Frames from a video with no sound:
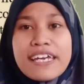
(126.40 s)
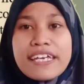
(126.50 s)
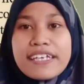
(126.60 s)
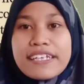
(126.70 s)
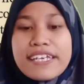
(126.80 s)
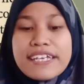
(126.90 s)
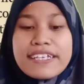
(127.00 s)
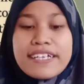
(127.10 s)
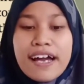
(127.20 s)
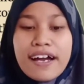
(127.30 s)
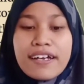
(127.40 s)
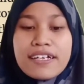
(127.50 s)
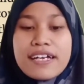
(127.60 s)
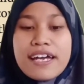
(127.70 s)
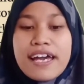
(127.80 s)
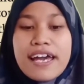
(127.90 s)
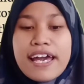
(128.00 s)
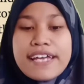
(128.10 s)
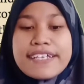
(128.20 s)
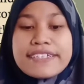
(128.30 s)
In India,
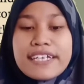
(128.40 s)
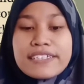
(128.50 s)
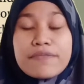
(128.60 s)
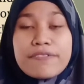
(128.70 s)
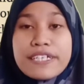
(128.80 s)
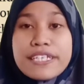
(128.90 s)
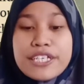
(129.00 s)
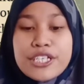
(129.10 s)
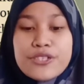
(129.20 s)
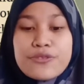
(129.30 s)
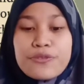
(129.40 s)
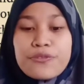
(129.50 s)
this acid plant is